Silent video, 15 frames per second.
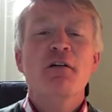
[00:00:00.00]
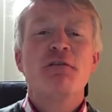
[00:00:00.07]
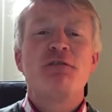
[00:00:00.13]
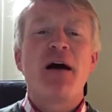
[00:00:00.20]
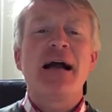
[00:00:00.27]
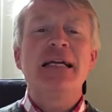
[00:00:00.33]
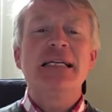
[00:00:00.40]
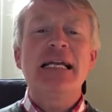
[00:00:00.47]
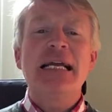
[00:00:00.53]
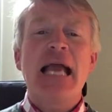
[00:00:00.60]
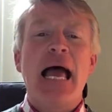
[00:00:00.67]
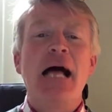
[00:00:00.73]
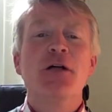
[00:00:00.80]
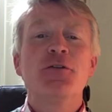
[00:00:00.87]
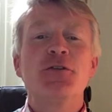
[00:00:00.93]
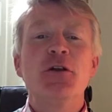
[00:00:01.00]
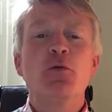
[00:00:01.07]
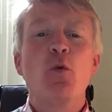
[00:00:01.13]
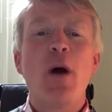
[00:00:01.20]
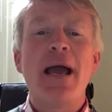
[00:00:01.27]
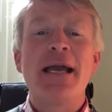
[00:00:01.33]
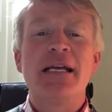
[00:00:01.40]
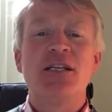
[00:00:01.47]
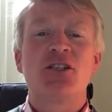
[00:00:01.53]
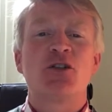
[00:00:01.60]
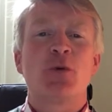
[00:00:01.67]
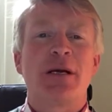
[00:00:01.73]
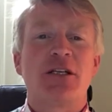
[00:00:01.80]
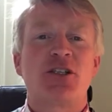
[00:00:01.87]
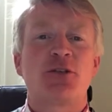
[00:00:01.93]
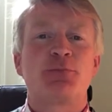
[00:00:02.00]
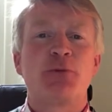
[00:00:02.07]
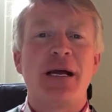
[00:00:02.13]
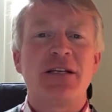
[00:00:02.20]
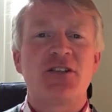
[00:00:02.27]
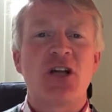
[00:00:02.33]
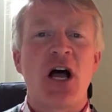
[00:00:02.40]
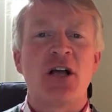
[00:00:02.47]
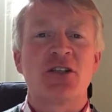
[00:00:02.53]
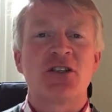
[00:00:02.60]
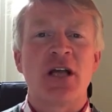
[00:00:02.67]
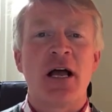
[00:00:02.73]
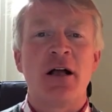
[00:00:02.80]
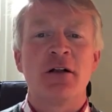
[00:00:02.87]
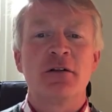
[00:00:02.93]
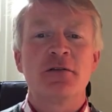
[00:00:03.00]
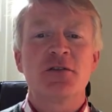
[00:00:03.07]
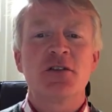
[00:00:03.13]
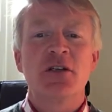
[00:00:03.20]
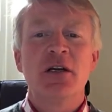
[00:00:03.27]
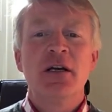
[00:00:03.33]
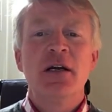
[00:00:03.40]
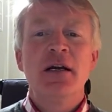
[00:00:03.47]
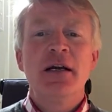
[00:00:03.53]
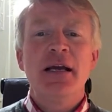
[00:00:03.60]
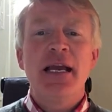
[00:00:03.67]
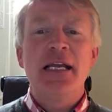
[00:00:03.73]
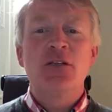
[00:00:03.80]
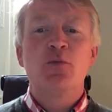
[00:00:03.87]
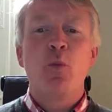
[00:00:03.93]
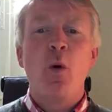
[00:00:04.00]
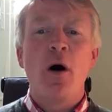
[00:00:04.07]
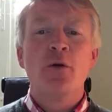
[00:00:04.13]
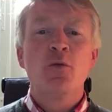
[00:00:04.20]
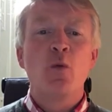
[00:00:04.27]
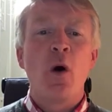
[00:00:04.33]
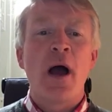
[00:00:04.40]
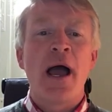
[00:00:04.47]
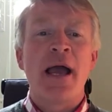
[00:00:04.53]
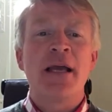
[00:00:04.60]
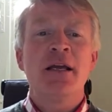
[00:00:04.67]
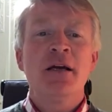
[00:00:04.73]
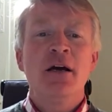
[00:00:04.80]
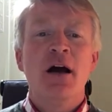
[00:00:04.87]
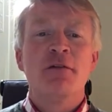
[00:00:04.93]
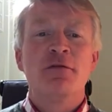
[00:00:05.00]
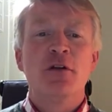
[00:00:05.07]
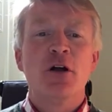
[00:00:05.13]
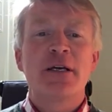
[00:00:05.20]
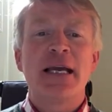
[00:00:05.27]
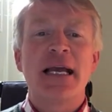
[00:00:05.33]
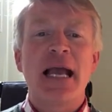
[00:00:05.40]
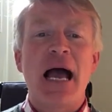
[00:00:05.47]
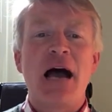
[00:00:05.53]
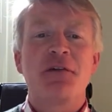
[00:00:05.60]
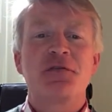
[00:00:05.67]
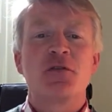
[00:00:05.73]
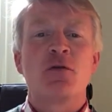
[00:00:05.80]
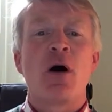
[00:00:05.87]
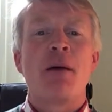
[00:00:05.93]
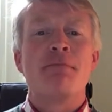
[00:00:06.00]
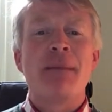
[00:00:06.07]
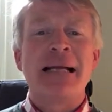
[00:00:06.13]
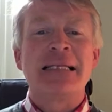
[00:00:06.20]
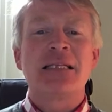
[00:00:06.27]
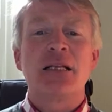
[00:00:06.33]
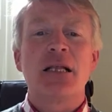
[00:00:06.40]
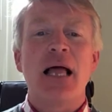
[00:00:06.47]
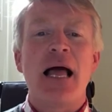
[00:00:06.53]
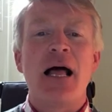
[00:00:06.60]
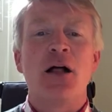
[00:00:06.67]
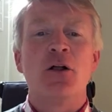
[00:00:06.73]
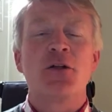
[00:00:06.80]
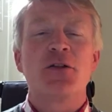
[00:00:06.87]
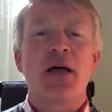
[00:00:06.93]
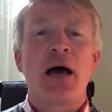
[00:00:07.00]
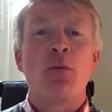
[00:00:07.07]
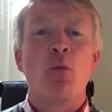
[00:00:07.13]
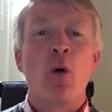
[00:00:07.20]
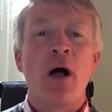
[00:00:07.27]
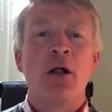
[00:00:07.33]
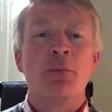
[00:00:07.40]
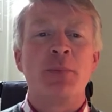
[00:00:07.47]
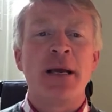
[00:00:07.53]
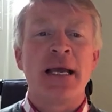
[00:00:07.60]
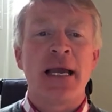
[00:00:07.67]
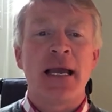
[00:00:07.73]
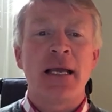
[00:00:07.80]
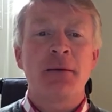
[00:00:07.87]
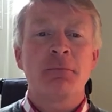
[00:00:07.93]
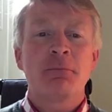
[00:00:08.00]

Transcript: Finding healthy ways to express ourselves is one way of looking after our mental health and well-being.